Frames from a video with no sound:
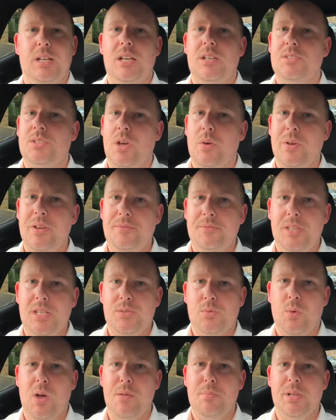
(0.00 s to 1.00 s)
So if
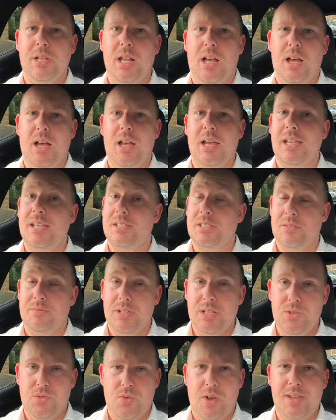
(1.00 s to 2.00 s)
this webinar is of
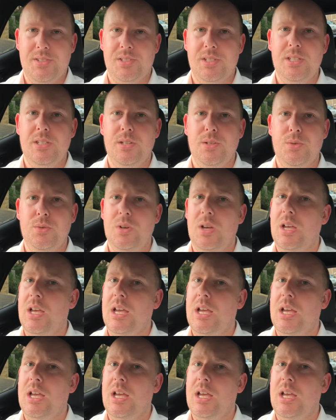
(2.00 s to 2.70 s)
interest to you,